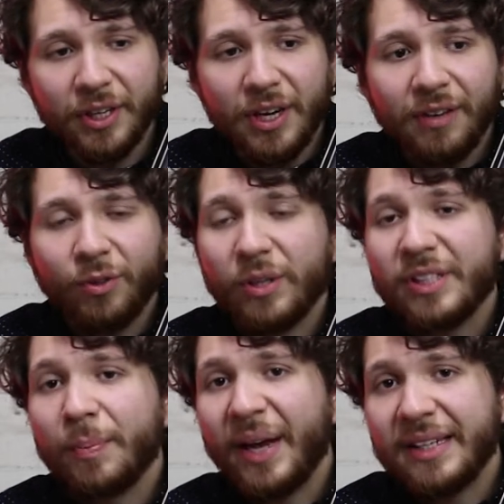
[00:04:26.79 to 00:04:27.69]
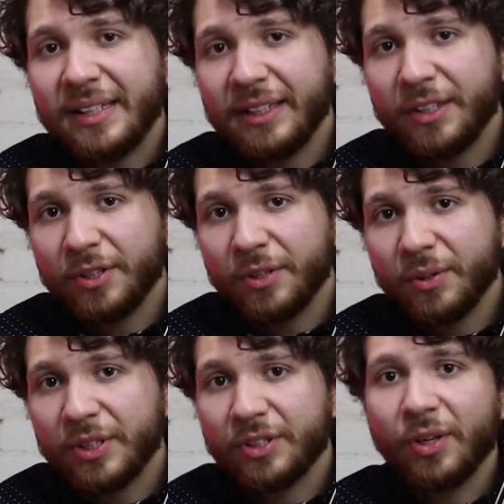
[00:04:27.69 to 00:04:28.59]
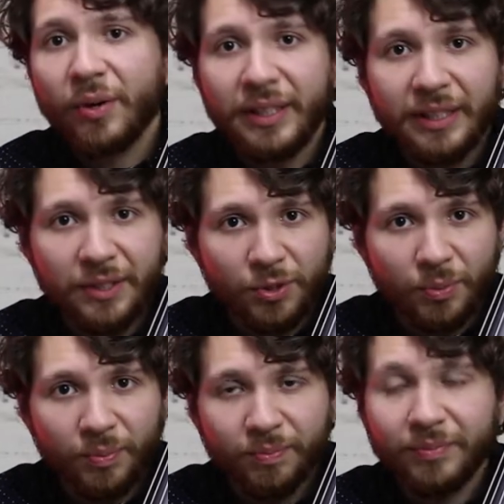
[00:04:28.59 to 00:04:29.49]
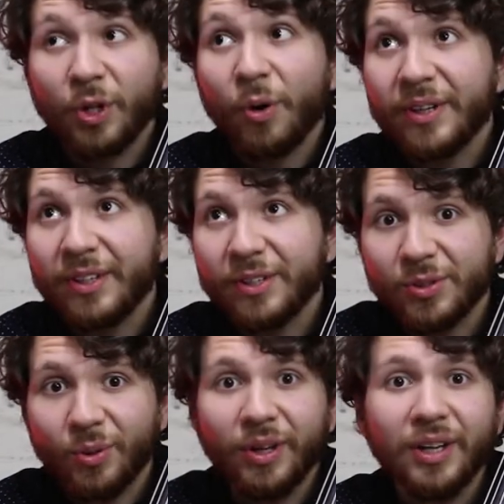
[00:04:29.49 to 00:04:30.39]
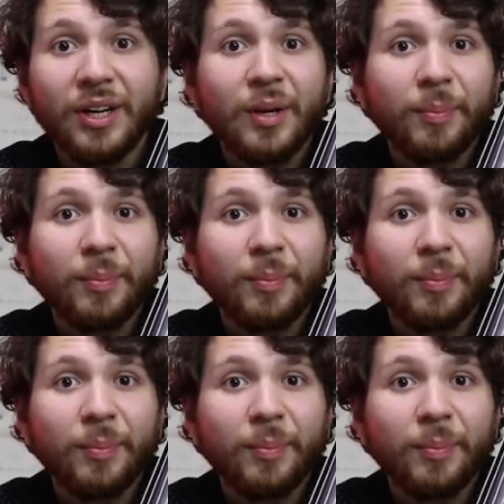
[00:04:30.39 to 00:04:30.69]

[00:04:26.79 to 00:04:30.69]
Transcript: Of course, the best thing to do is to go into the store,